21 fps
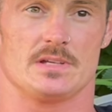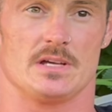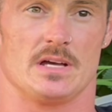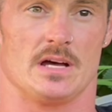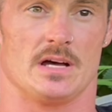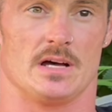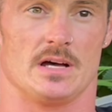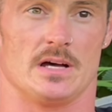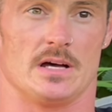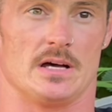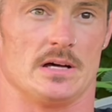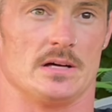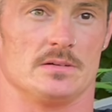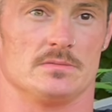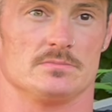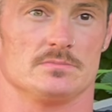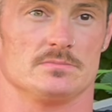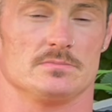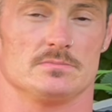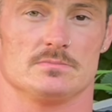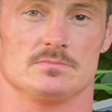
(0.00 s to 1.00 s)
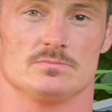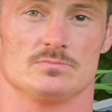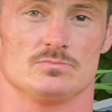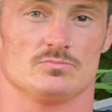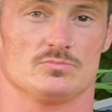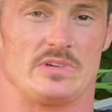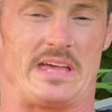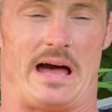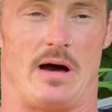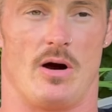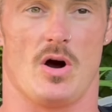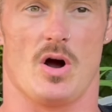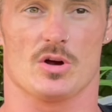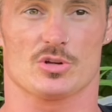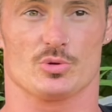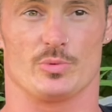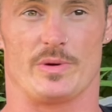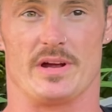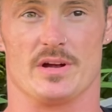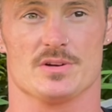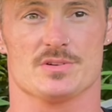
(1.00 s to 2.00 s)

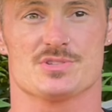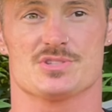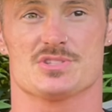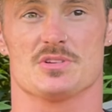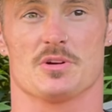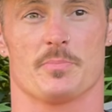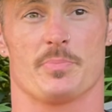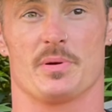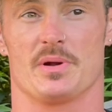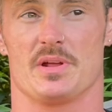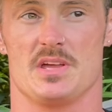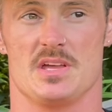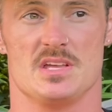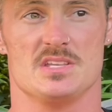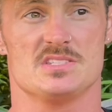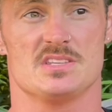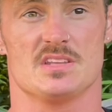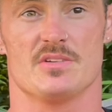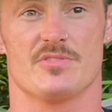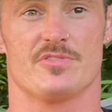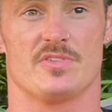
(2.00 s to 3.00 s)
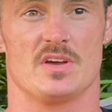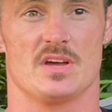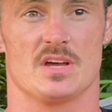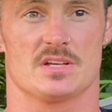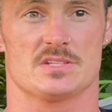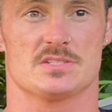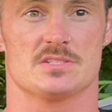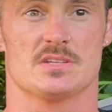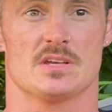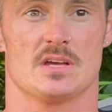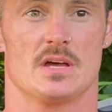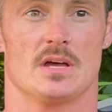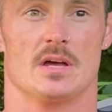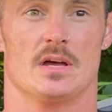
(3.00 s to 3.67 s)
Cowhawked rears are pretty easy to fix.